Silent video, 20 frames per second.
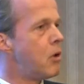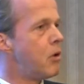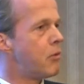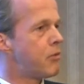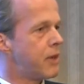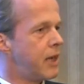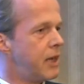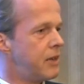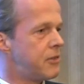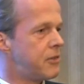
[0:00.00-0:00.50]

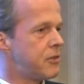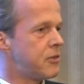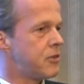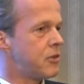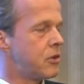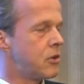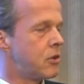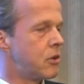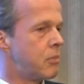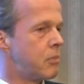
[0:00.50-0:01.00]
of cases
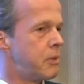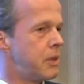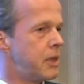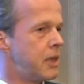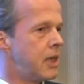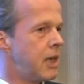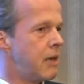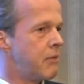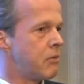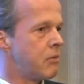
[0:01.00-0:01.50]
on
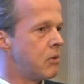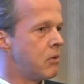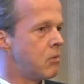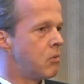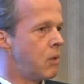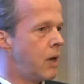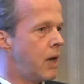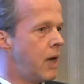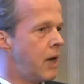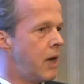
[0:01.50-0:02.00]
European level
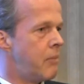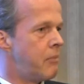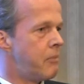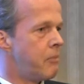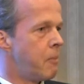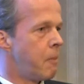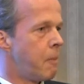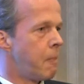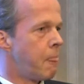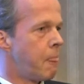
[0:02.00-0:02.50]
where
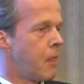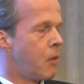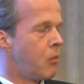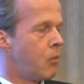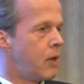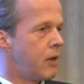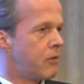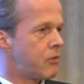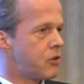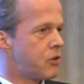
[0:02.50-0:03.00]

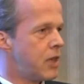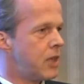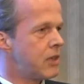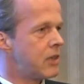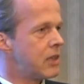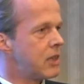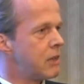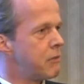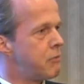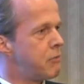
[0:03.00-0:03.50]
we have tried
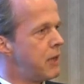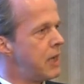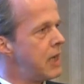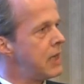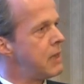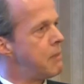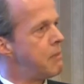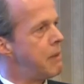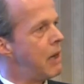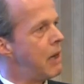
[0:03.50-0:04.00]
to
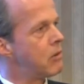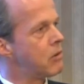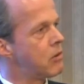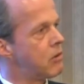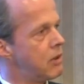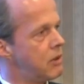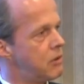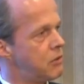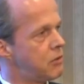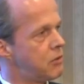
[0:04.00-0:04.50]
define the
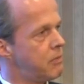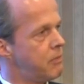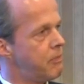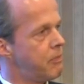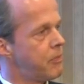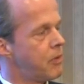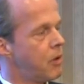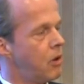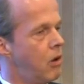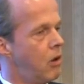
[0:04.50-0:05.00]
boundaries
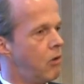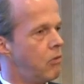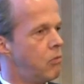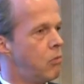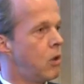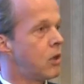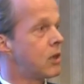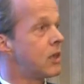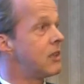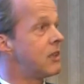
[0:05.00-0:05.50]
of
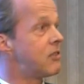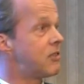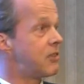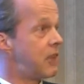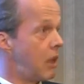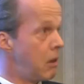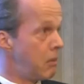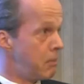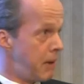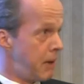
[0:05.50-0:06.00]
what is
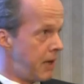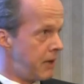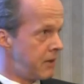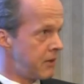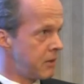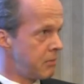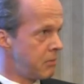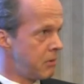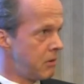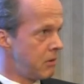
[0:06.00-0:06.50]
still
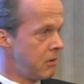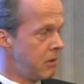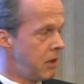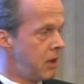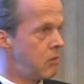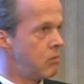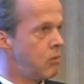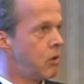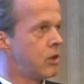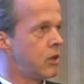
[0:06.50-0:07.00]
patentable
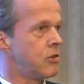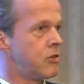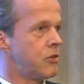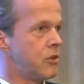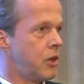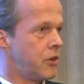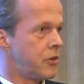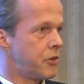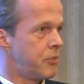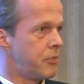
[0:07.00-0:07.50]
and what is
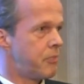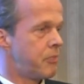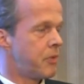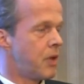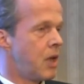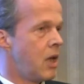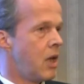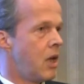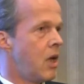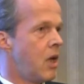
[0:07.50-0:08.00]
not.
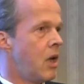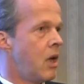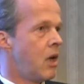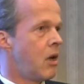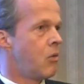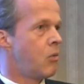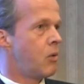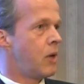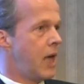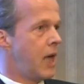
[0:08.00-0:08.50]

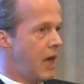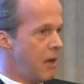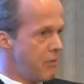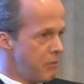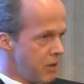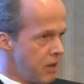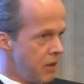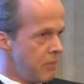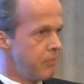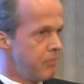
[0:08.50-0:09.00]
We
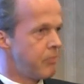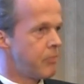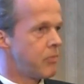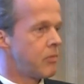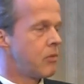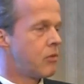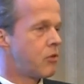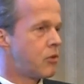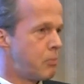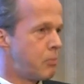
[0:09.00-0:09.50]
have a
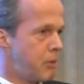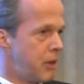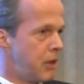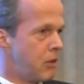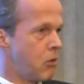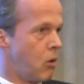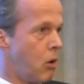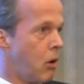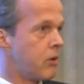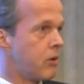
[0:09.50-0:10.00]

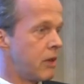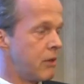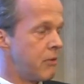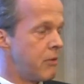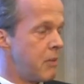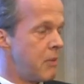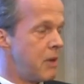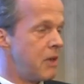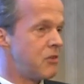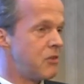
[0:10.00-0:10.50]
Supreme Court,
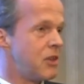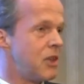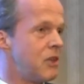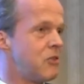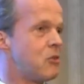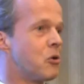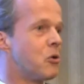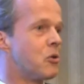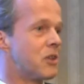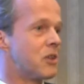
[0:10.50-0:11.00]
if I may say
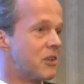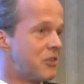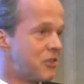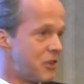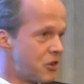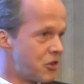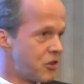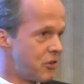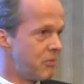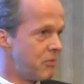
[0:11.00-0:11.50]
so,
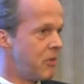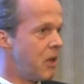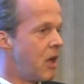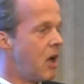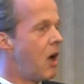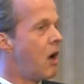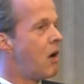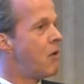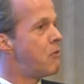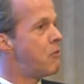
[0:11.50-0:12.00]
decision
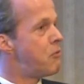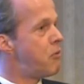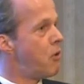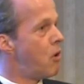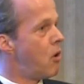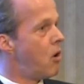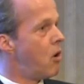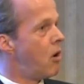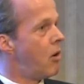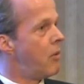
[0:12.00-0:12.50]

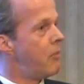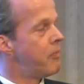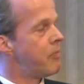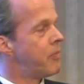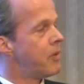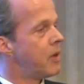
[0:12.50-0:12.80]
for